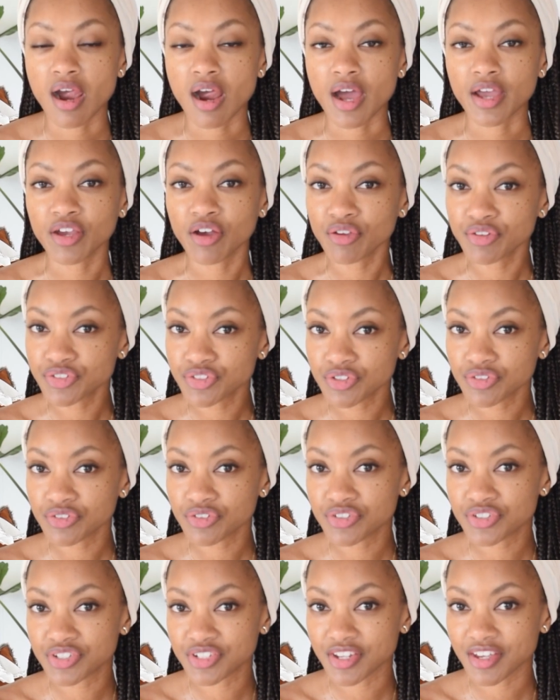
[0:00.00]
I also
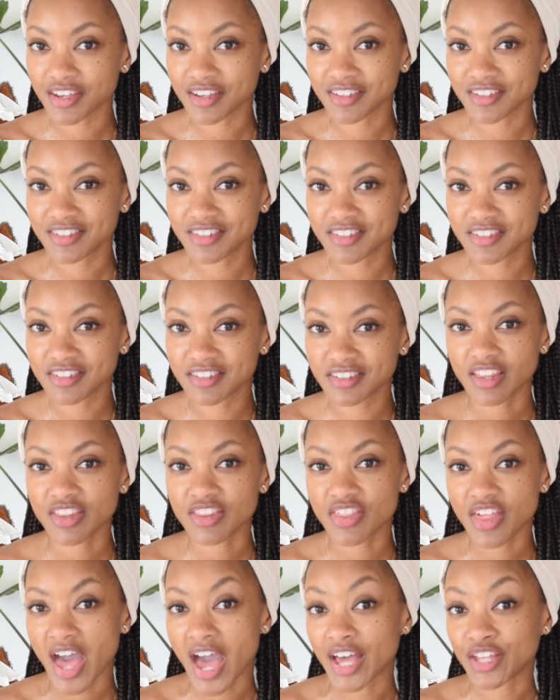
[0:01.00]
understand
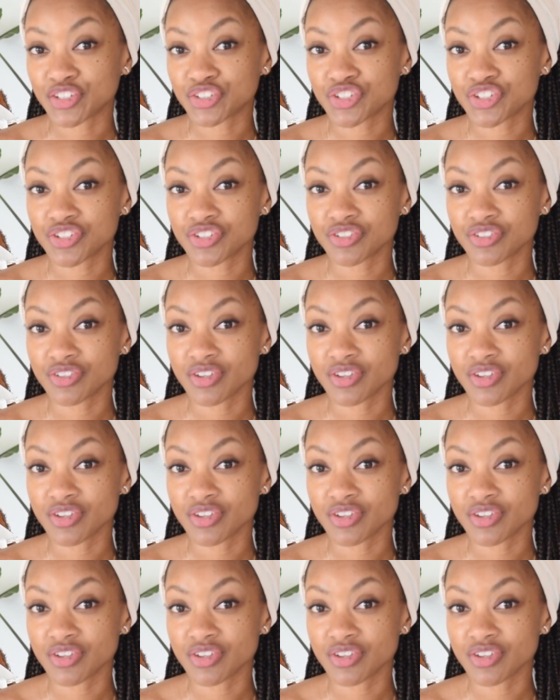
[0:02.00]
that,